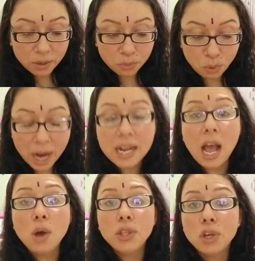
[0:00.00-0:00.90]
Right
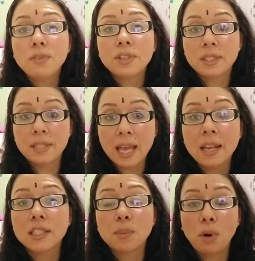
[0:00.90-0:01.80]
now, the universe is saying
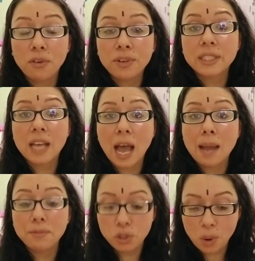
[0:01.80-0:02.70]
it's the perfect
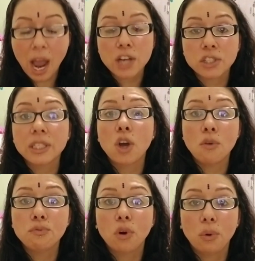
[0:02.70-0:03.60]
time to actually
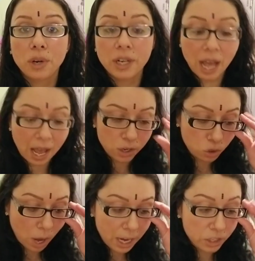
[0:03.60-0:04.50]
come forward and
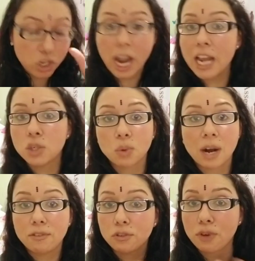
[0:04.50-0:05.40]
try to change
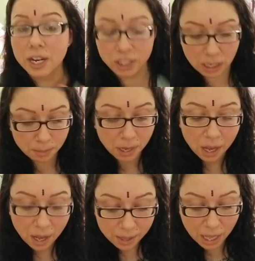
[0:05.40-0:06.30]
whatever friendship
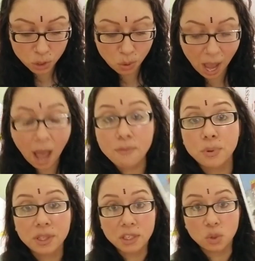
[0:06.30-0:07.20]
that you have
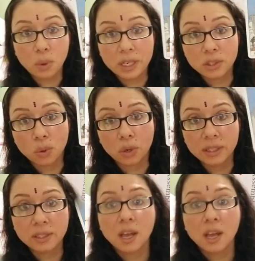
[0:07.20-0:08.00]
with this Queen of Swords.